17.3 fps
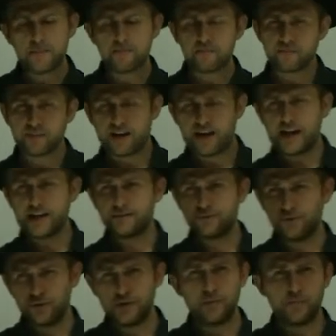
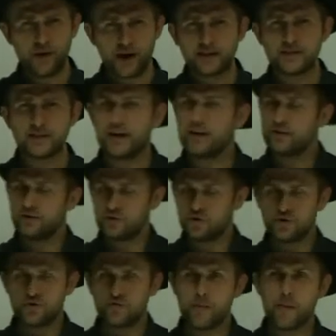As for the practice,
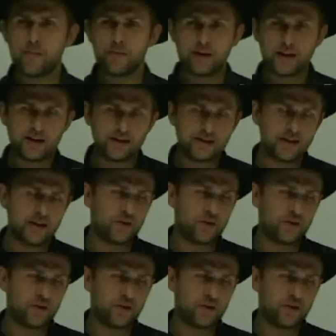I don't remember,